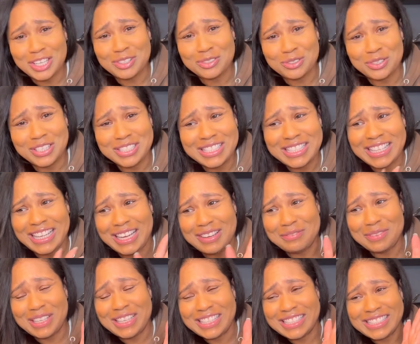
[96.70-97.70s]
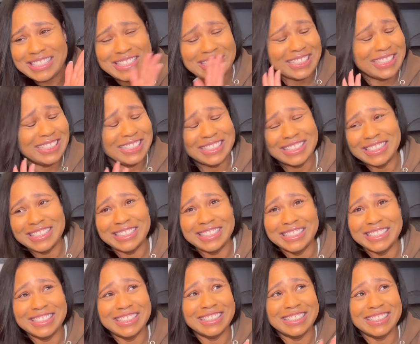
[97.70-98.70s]
a drink to that because
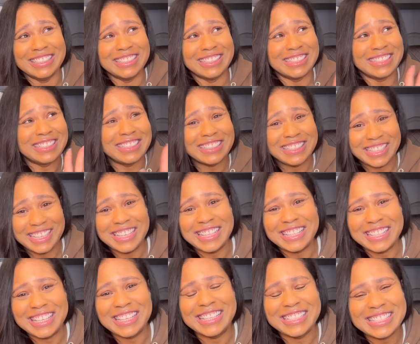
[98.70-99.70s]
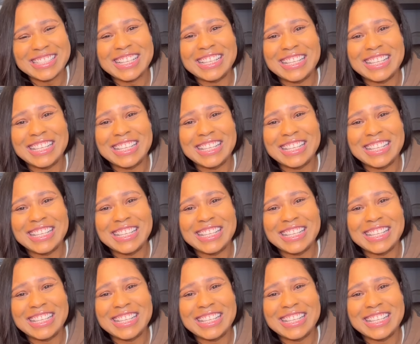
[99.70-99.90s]
it's a